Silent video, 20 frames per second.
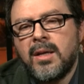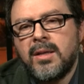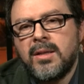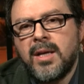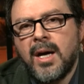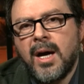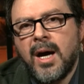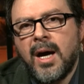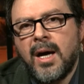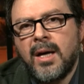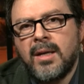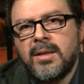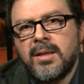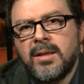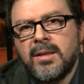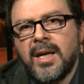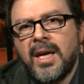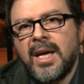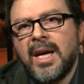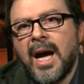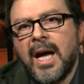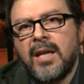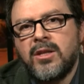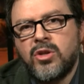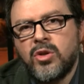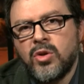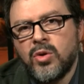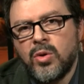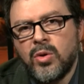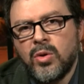that they had
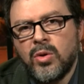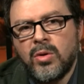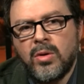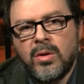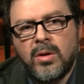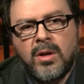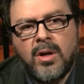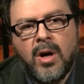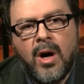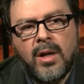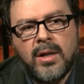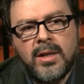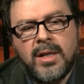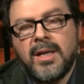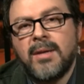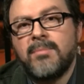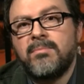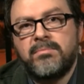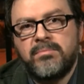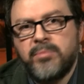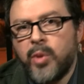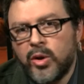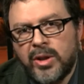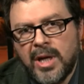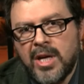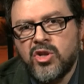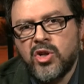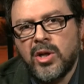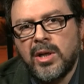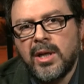to call the
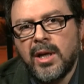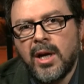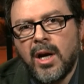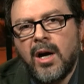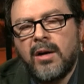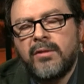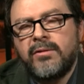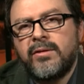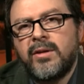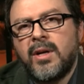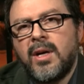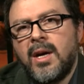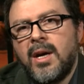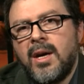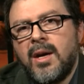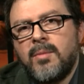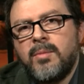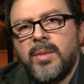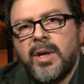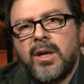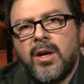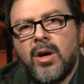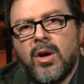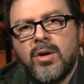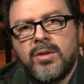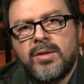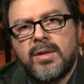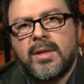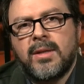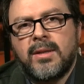potential deal off
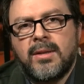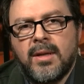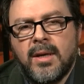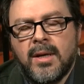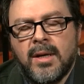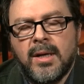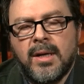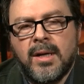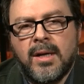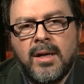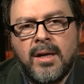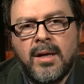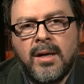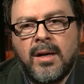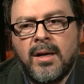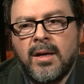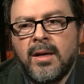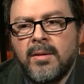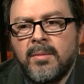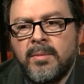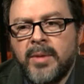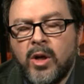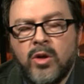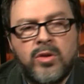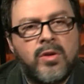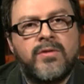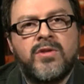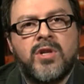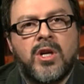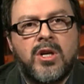because
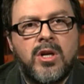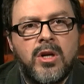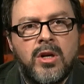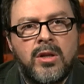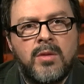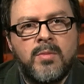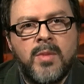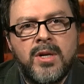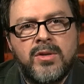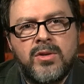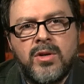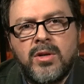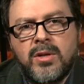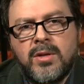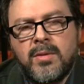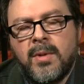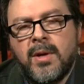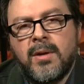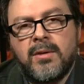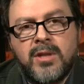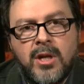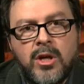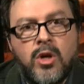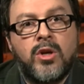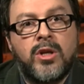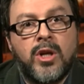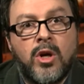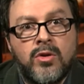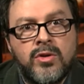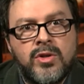of security measures,
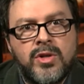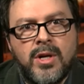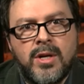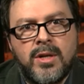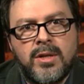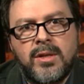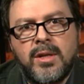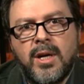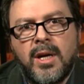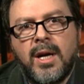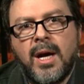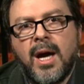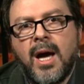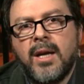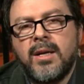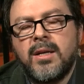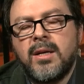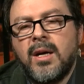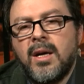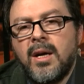security concerns they had.